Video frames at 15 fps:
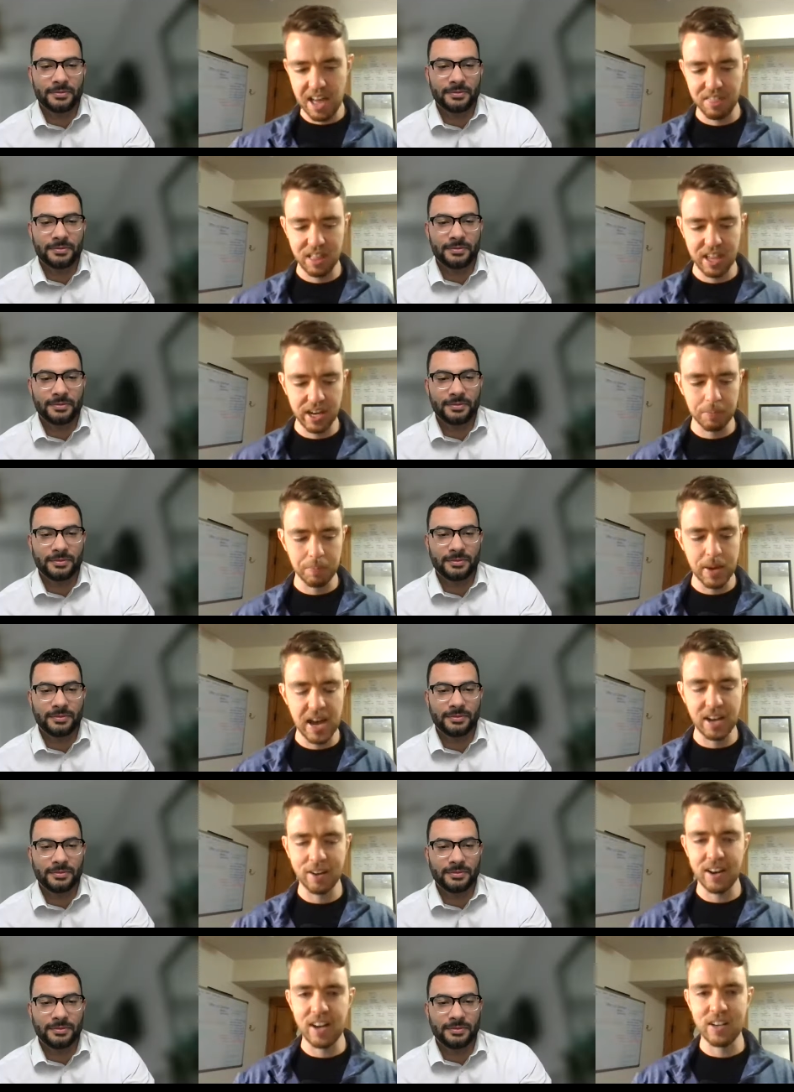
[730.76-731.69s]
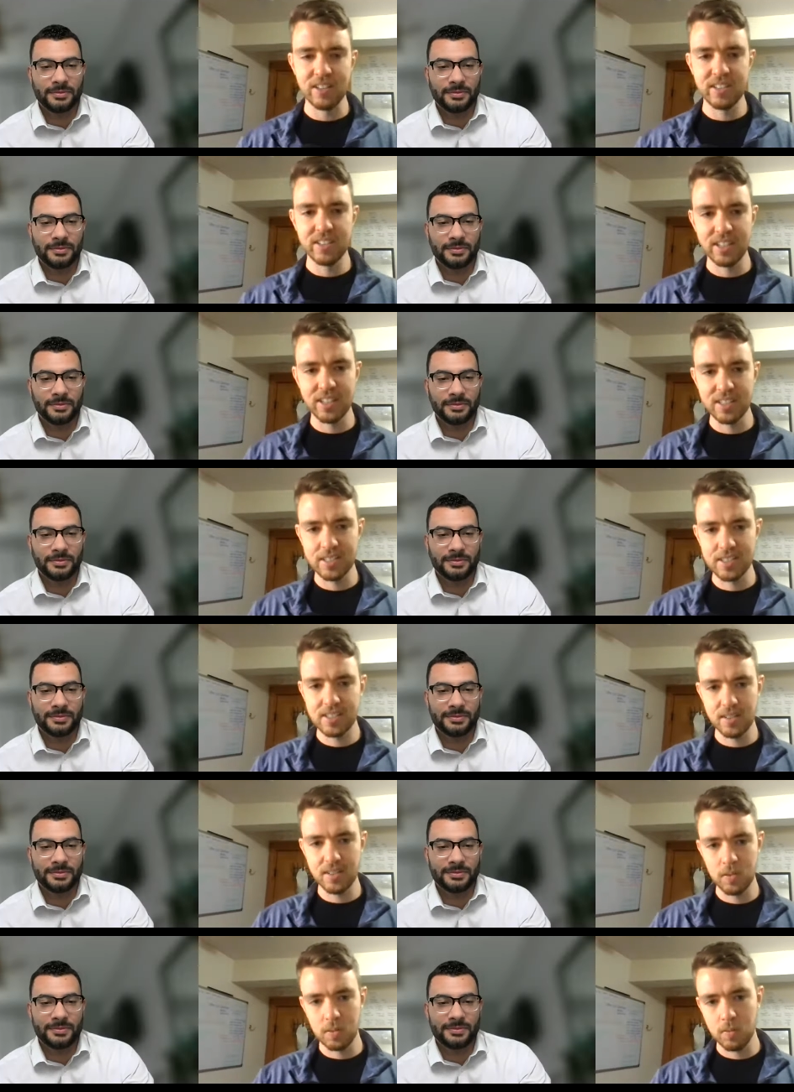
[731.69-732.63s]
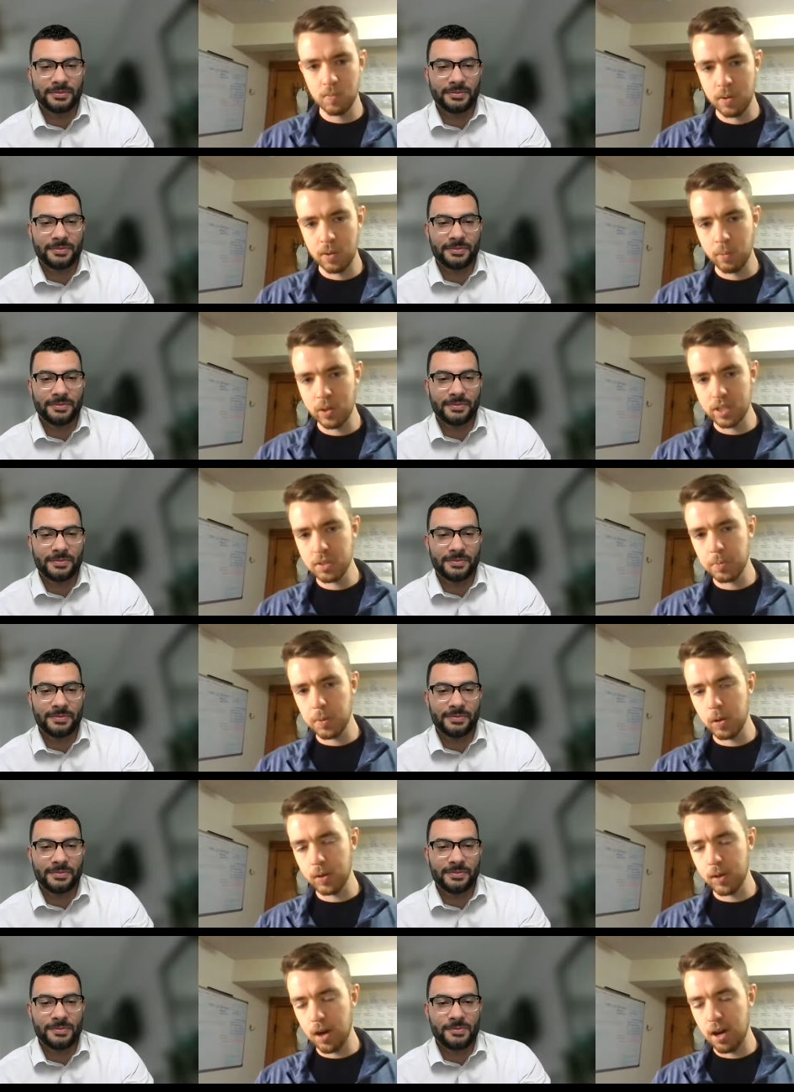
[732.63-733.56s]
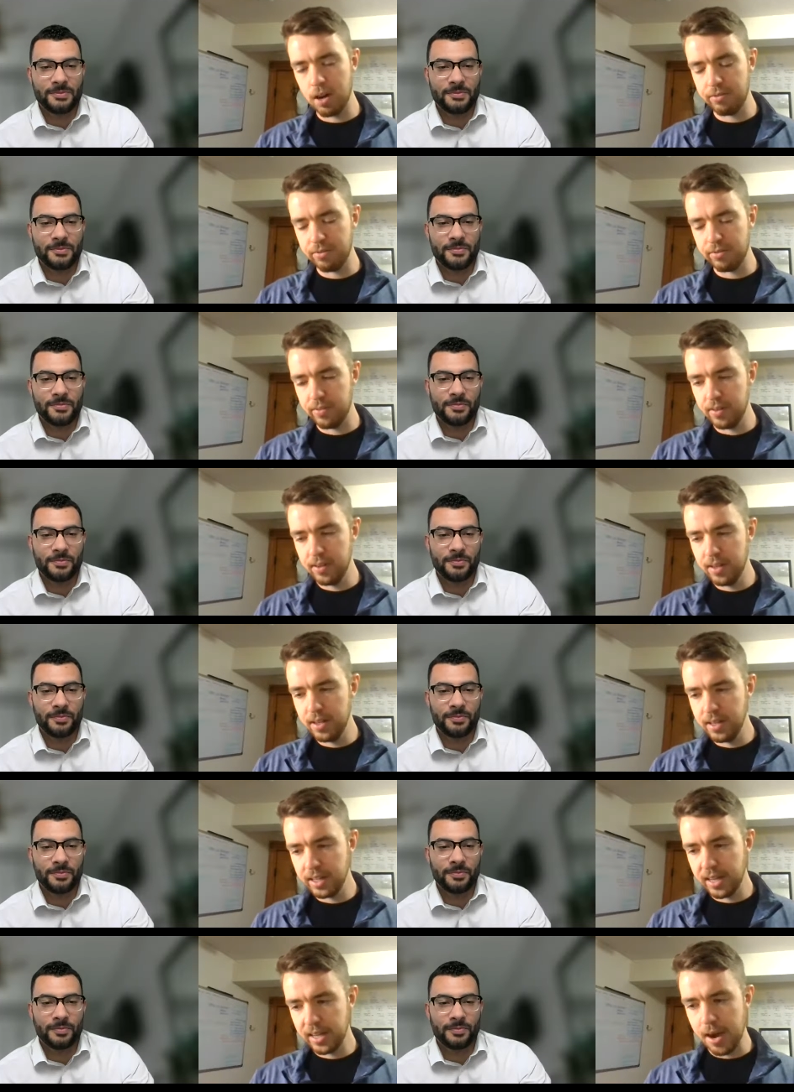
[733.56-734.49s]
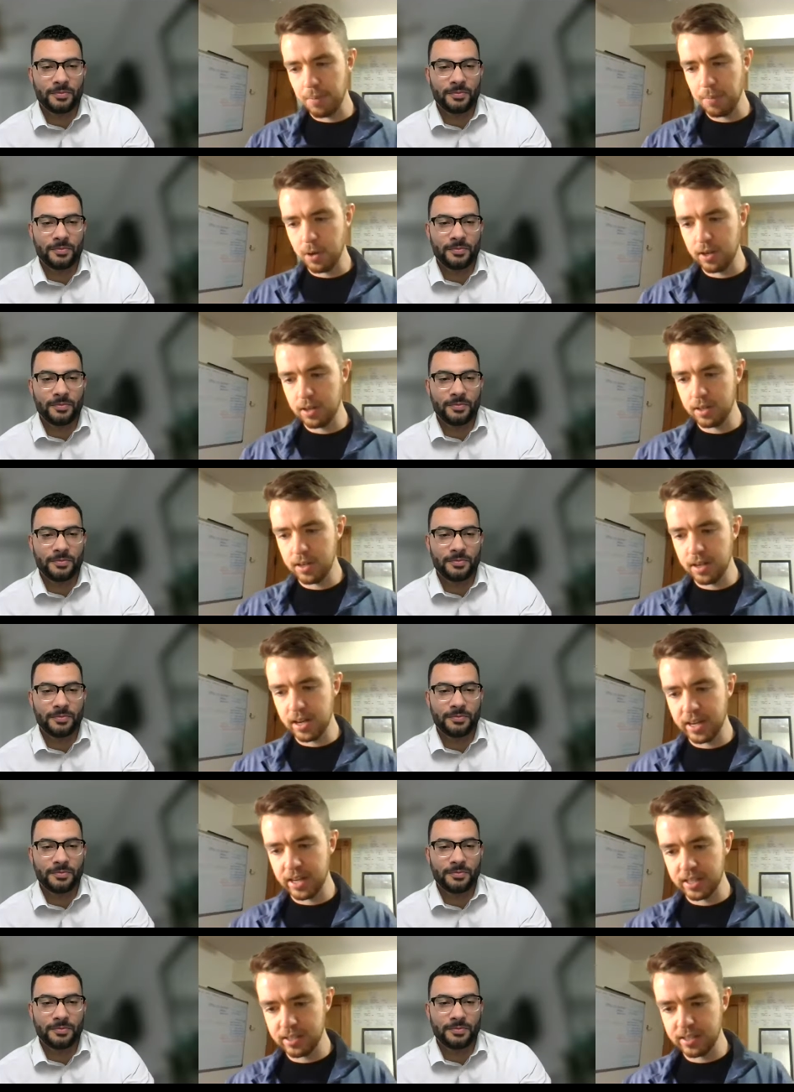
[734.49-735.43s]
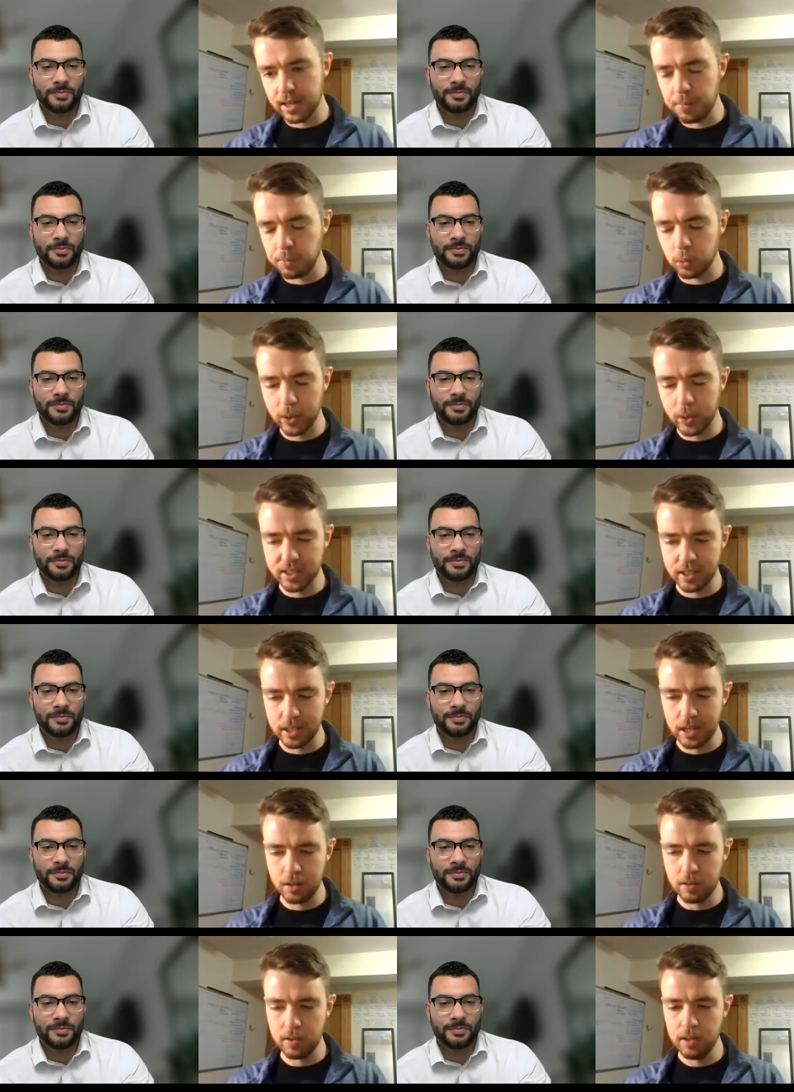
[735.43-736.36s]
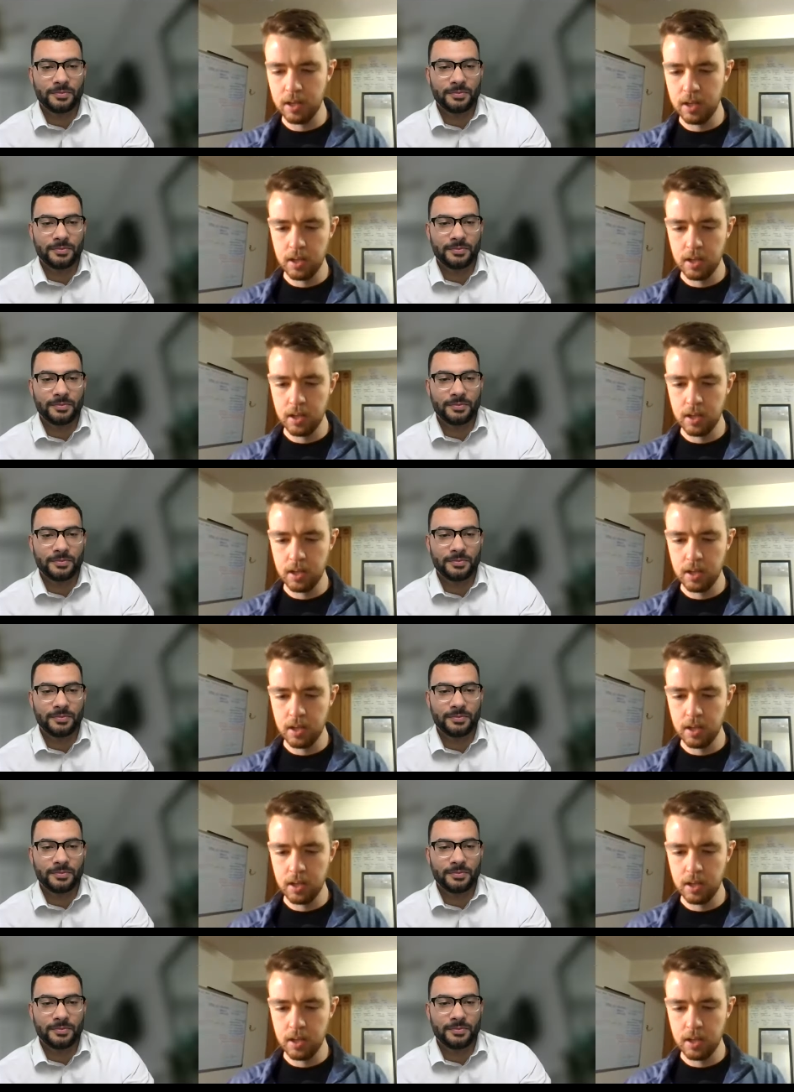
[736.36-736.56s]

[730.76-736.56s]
Speaker 1: athletic background because when we spoke off camera and a couple weeks ago,